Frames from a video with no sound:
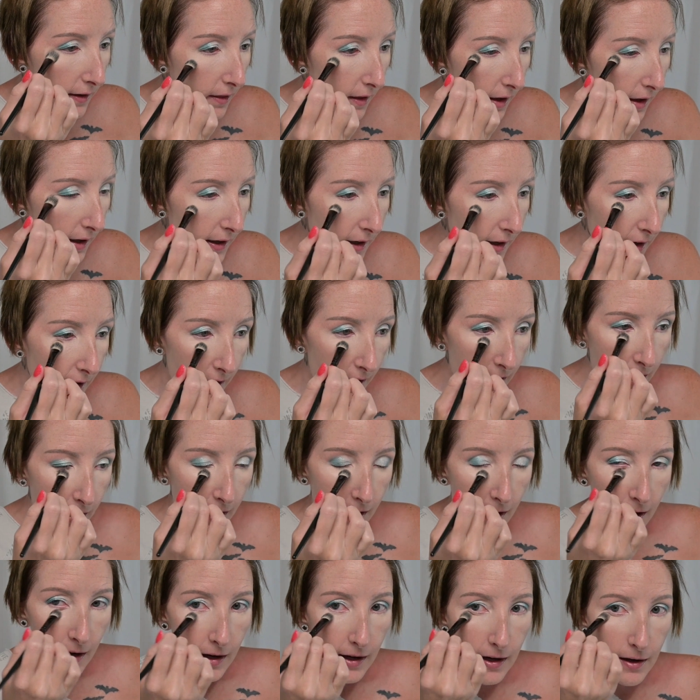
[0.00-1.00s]
like,
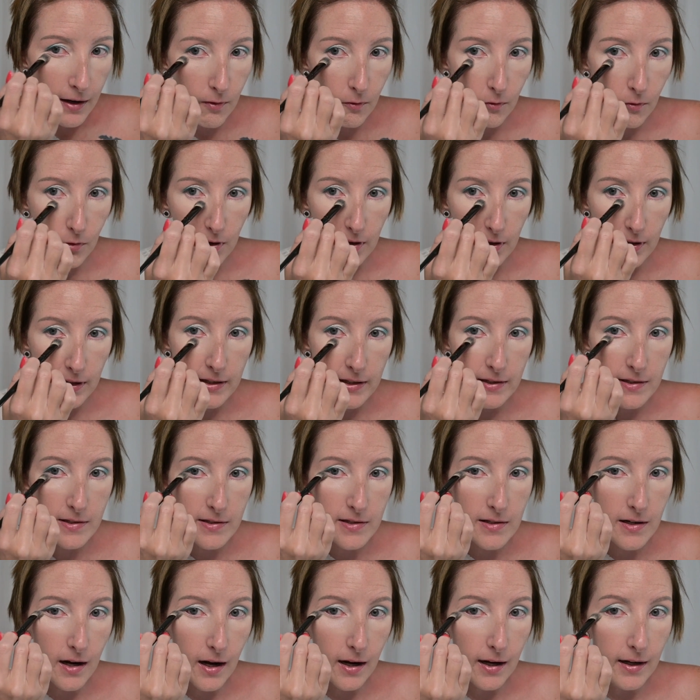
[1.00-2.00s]
it really does
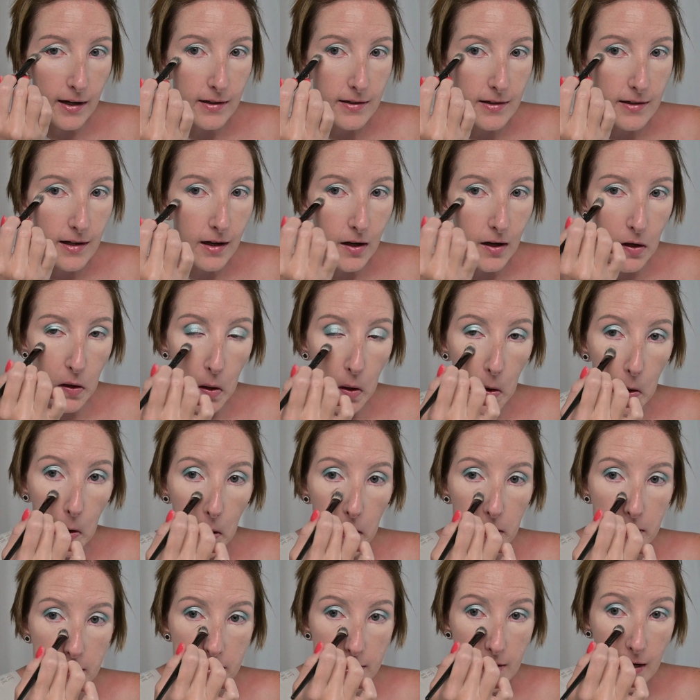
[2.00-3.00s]
not
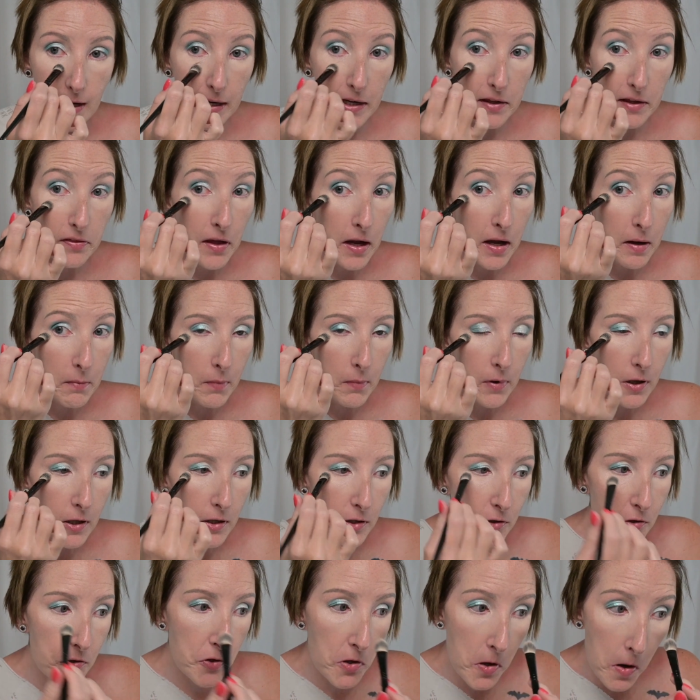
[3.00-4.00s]
take that
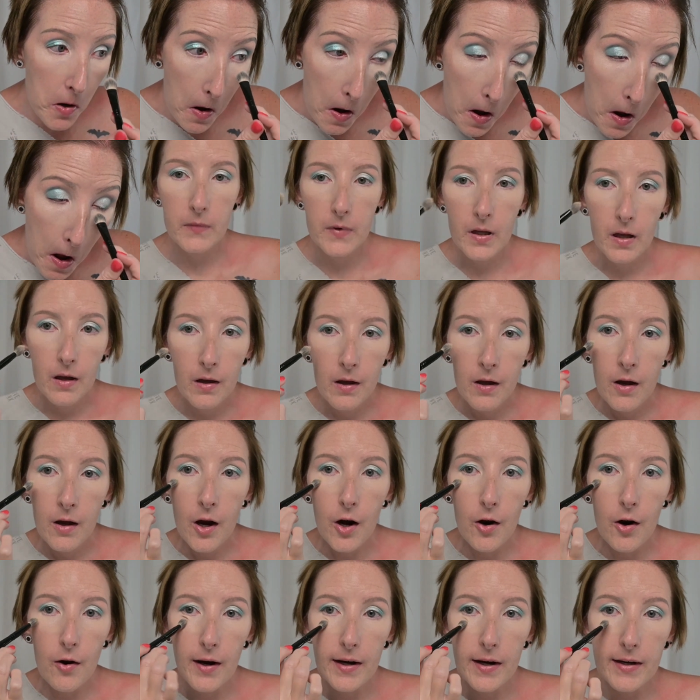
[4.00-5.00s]
much.
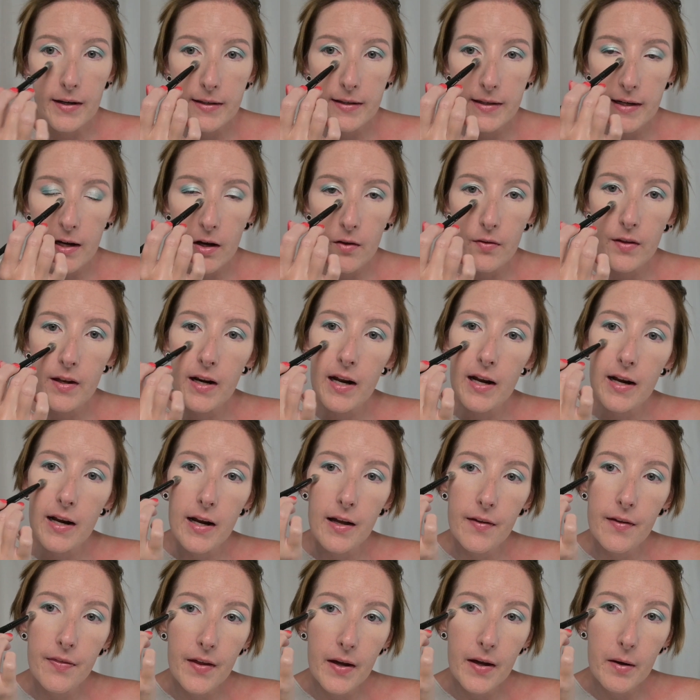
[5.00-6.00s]
Alright, now that I
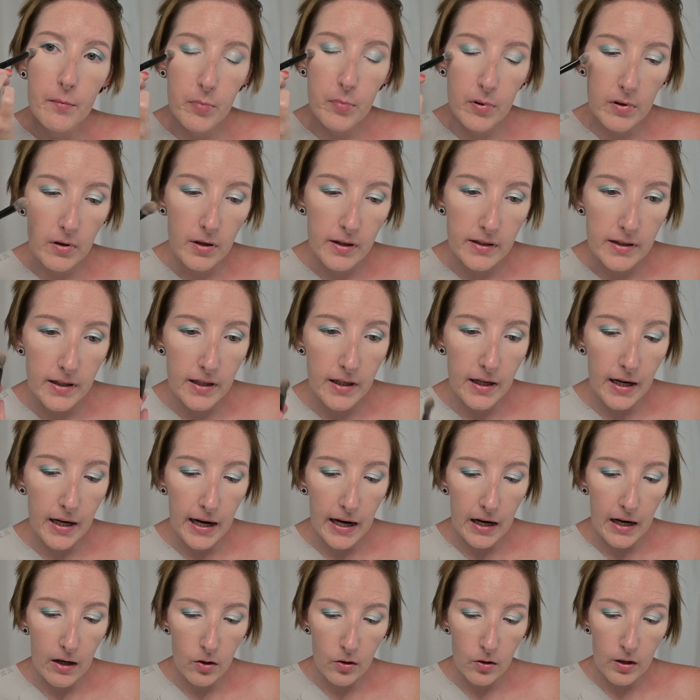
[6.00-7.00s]
got that blended
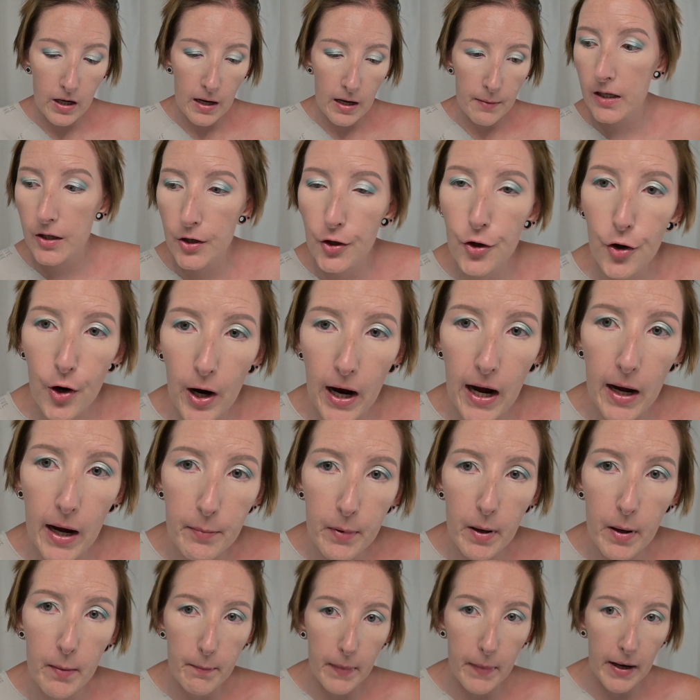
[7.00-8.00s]
out, I'm going to grab
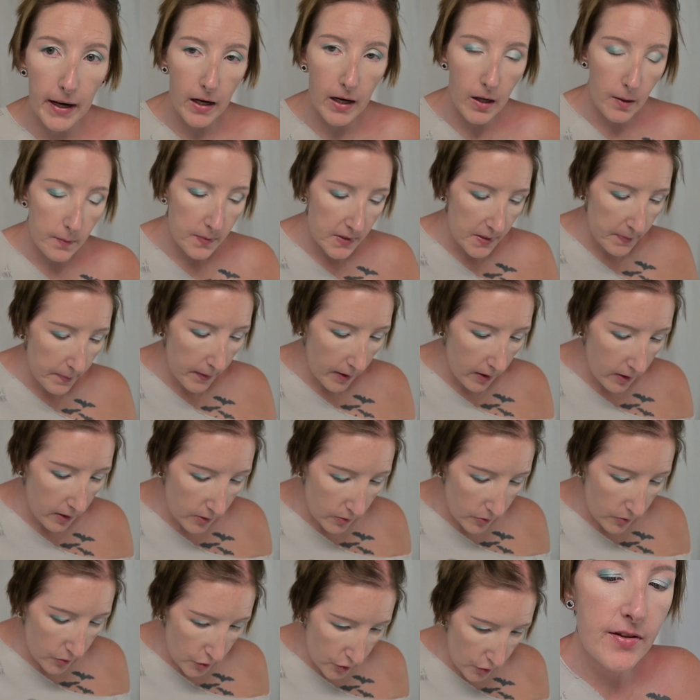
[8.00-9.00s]
a makeup
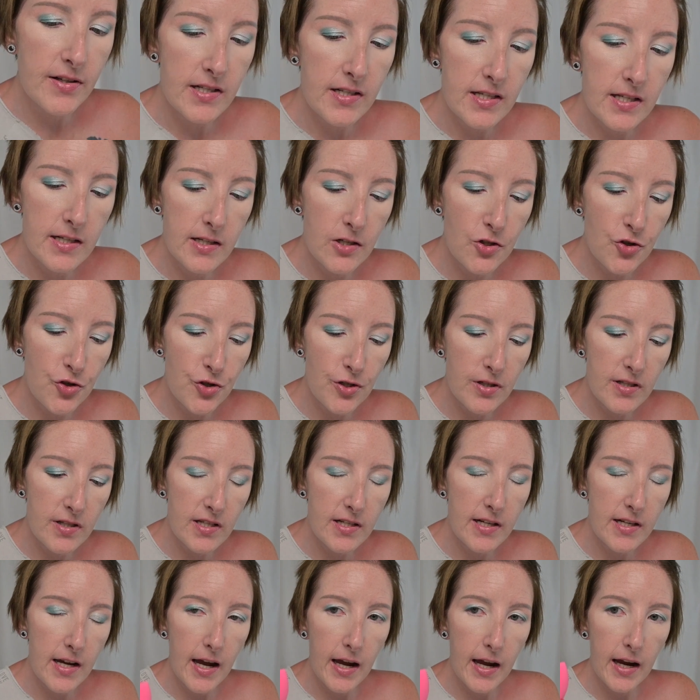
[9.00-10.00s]
sponge. This is
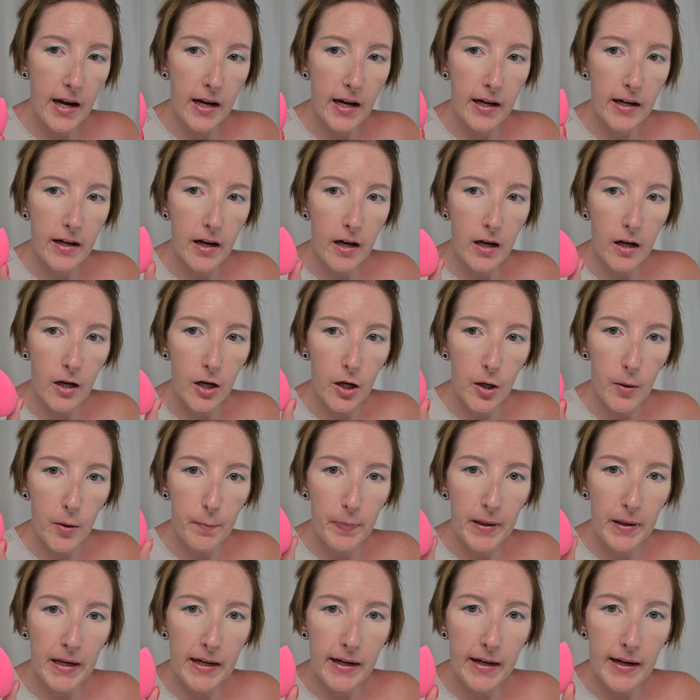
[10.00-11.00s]
just a
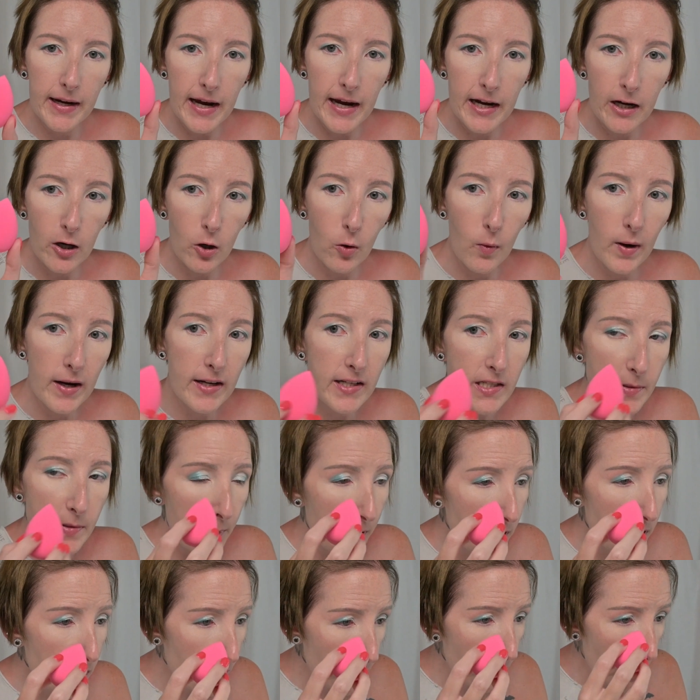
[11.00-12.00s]
pink AOA
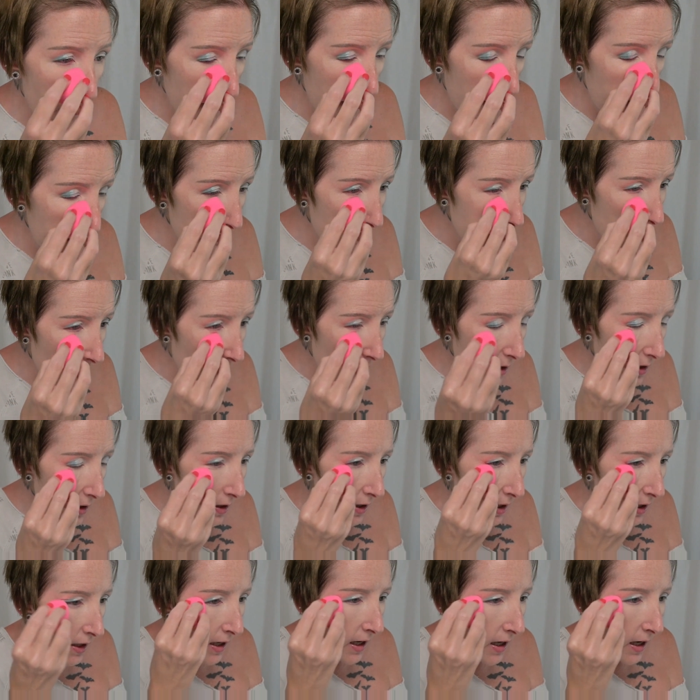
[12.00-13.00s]
sponge from Amazon,
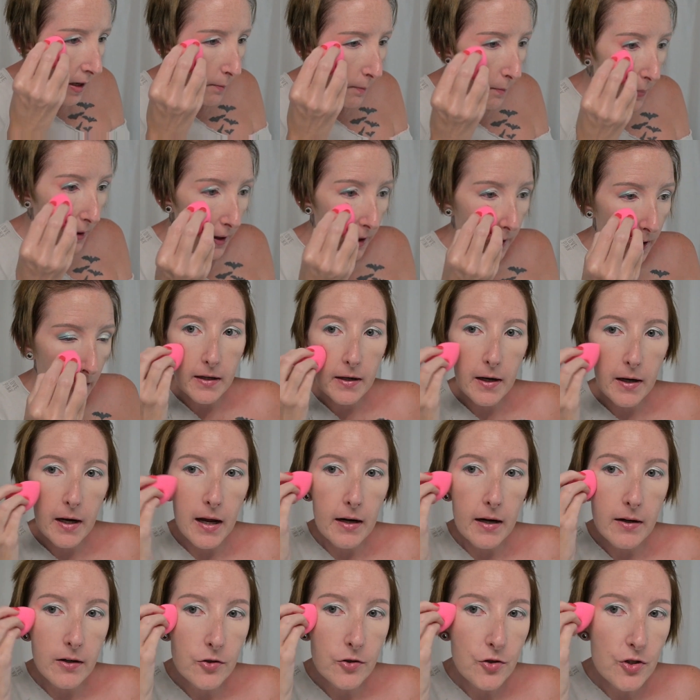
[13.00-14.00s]
but I
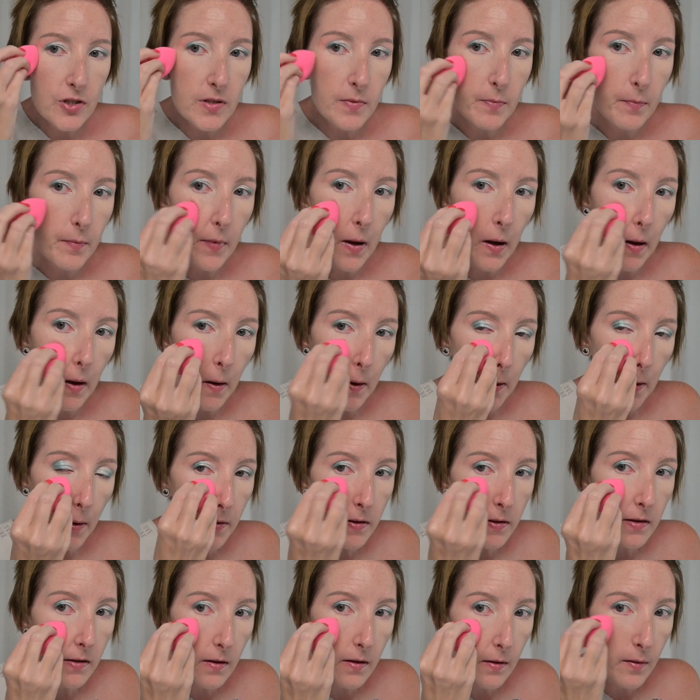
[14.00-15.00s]
kind of just
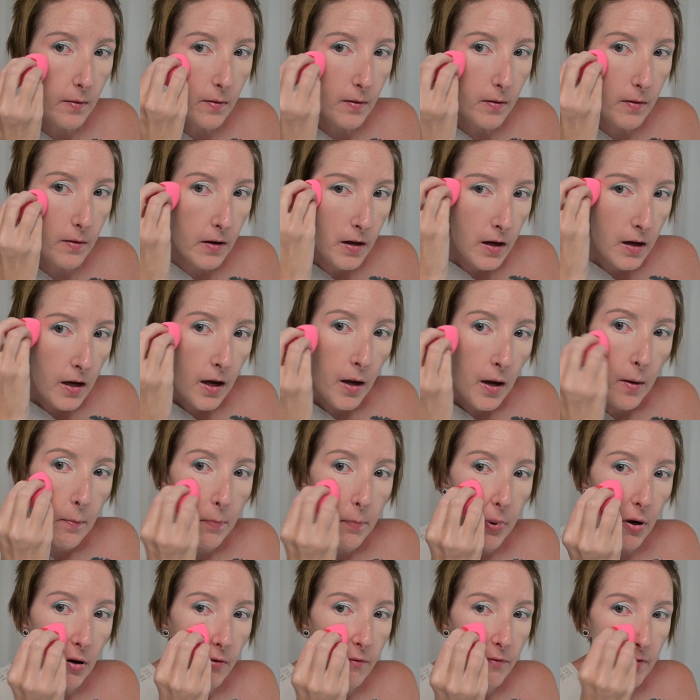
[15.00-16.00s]

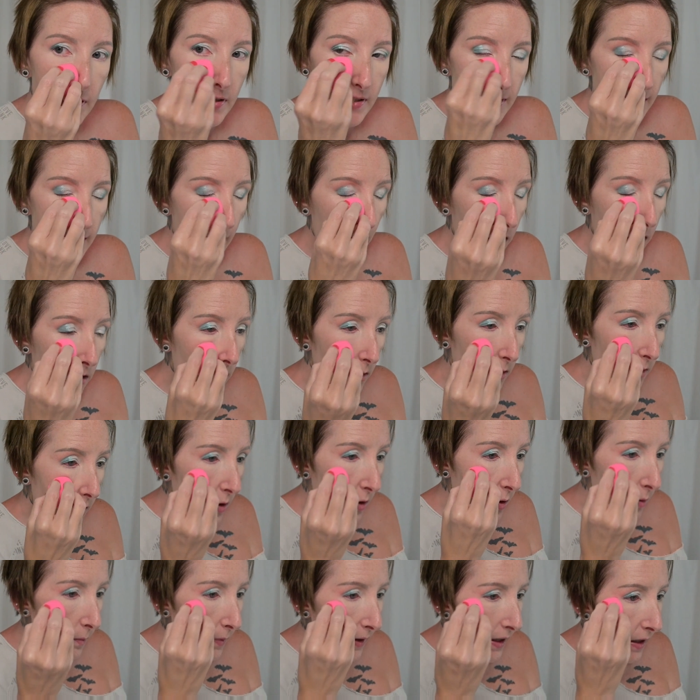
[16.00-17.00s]
buff this out a
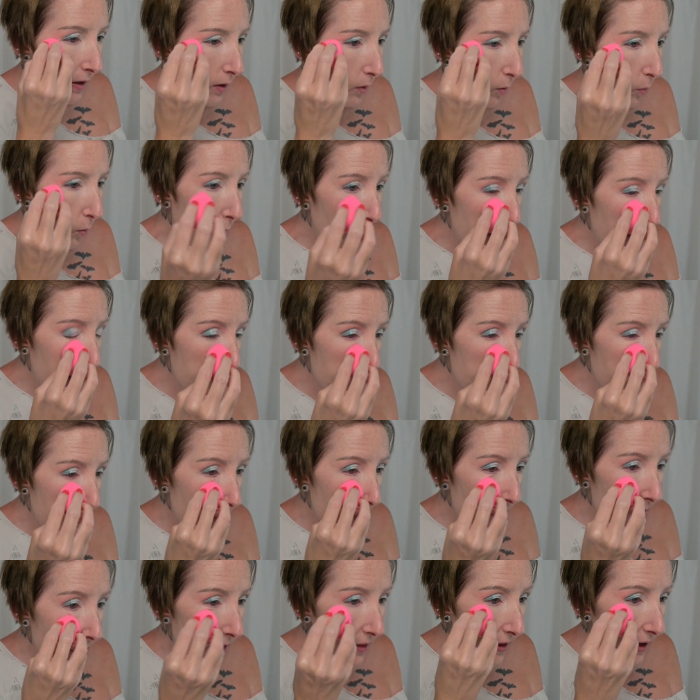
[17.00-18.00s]
little bit with
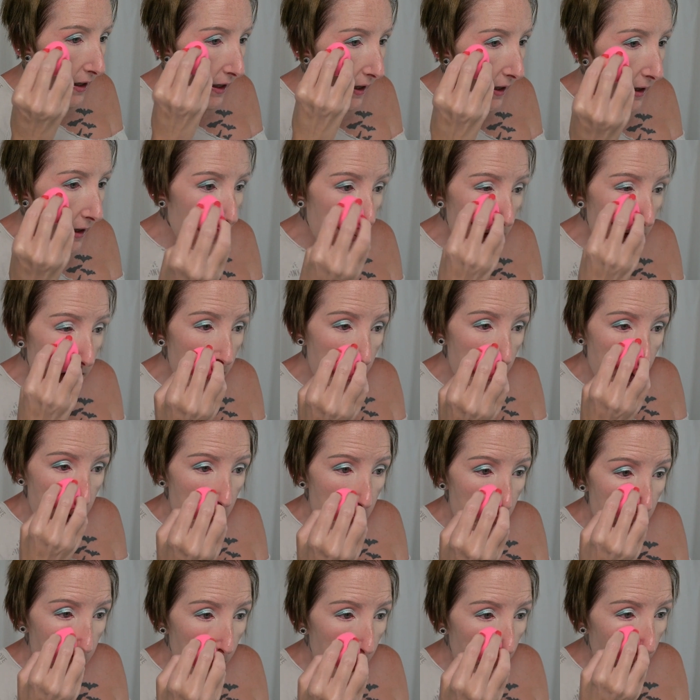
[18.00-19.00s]
the
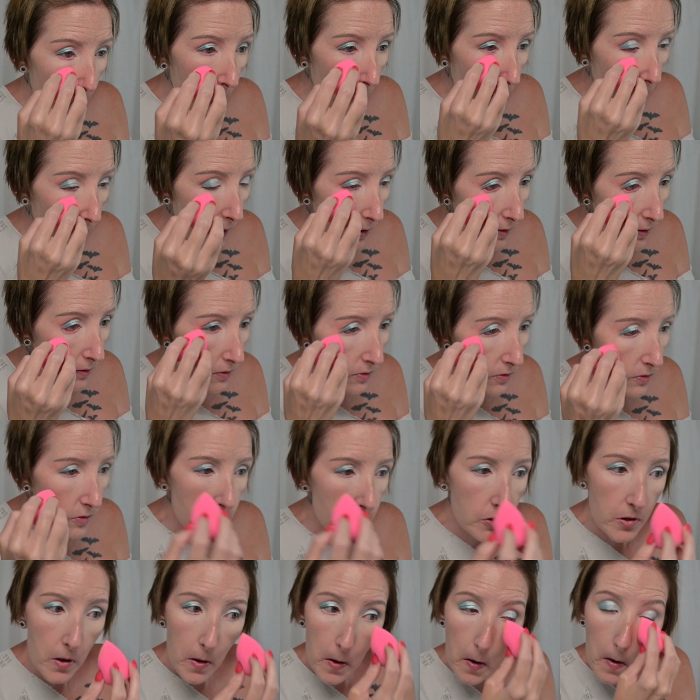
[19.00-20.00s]
sponge.